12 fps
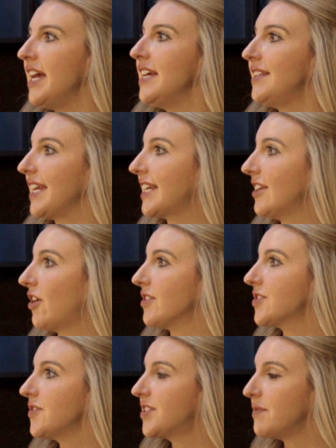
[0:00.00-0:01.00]
They can
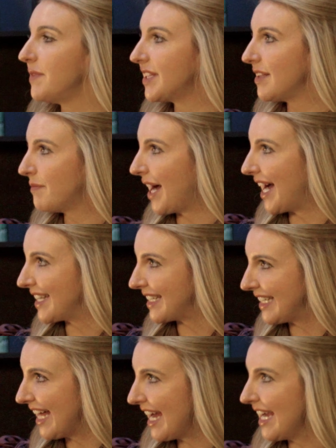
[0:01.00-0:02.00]
also submit them
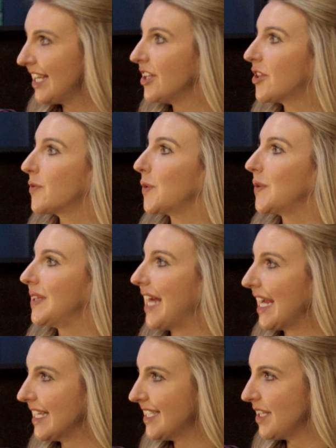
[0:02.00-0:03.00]
online through
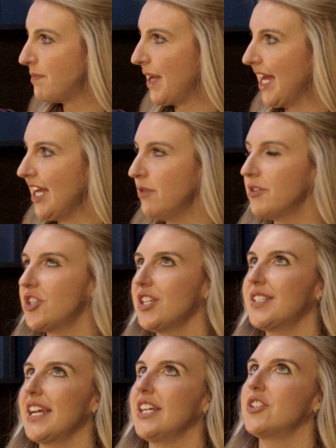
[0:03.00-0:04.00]
Legacy Pay, which
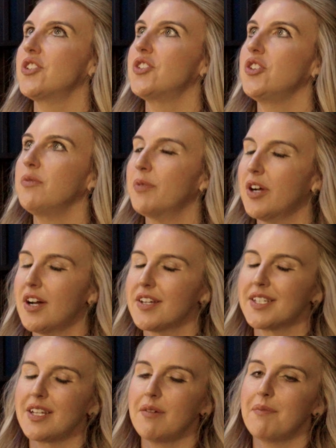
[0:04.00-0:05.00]
is a super
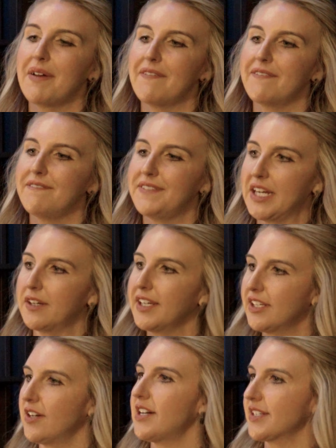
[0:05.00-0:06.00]
awesome,
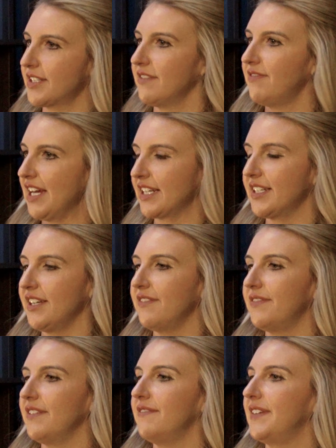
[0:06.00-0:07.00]
very cost
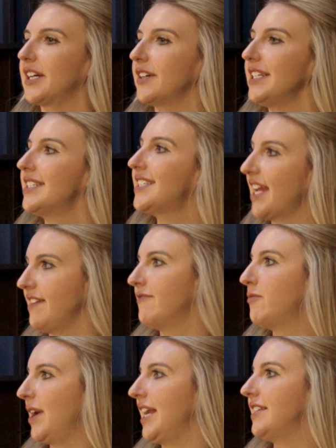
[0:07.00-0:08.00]
effective, very
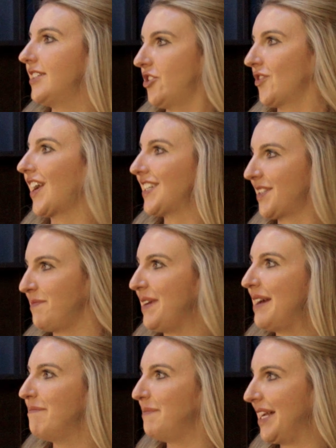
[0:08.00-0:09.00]
safe way to
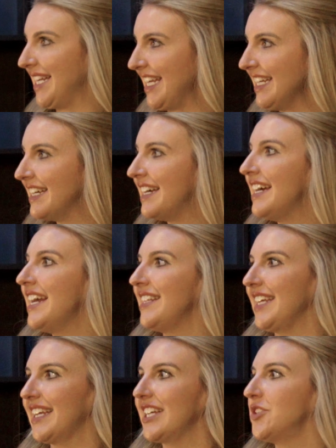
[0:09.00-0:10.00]
transmit money.
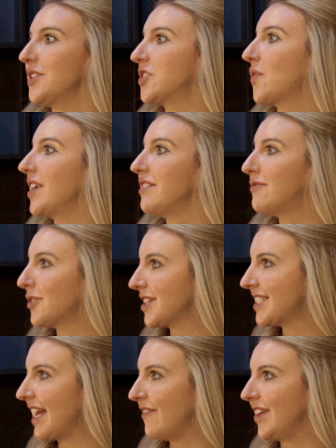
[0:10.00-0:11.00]
They can do it
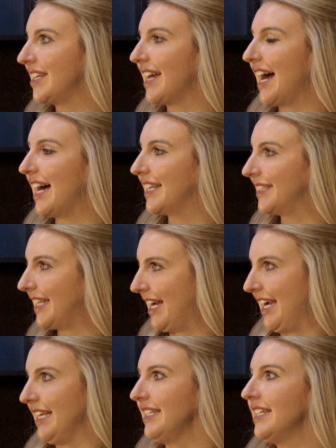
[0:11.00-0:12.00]
24/7
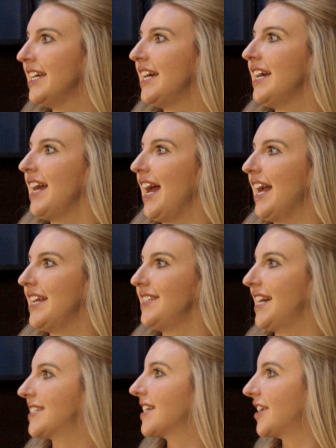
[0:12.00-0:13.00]
online, and
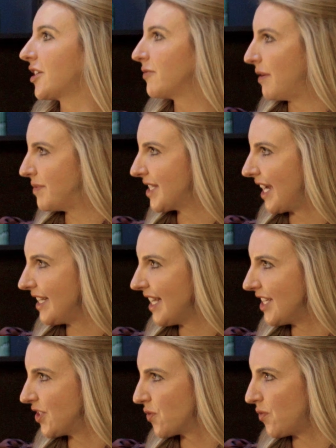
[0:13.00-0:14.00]
that's on our website
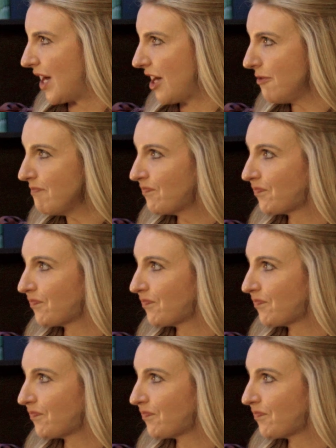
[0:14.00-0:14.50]
as well.